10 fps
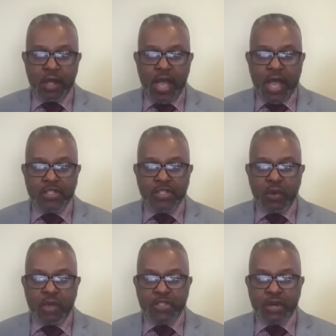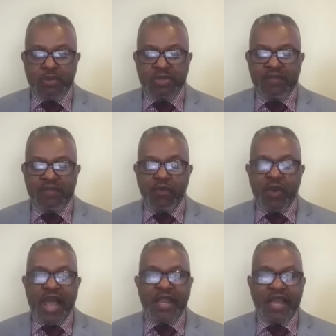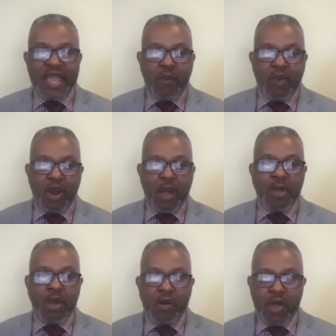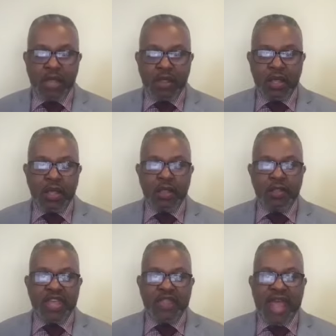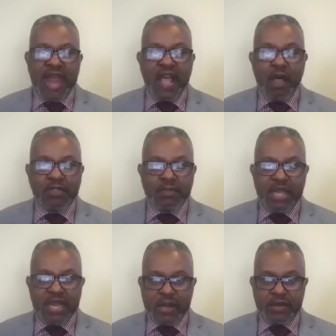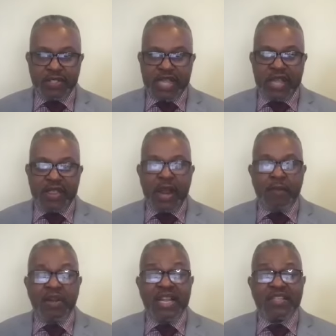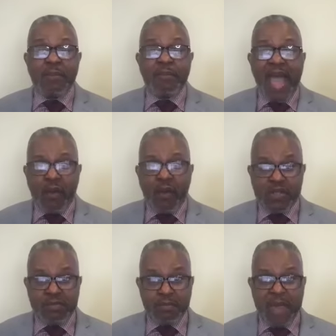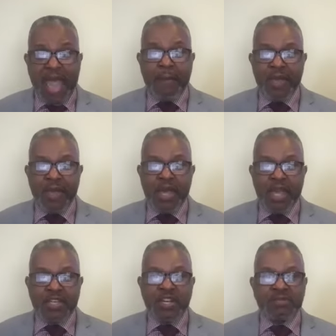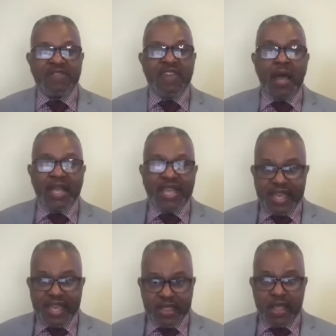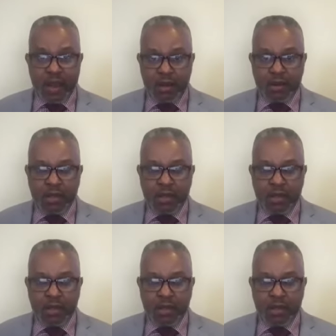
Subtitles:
And so in terms of it, when I look at where I'm going, then that helps me to understand that I need to backwards map in terms of how to get there.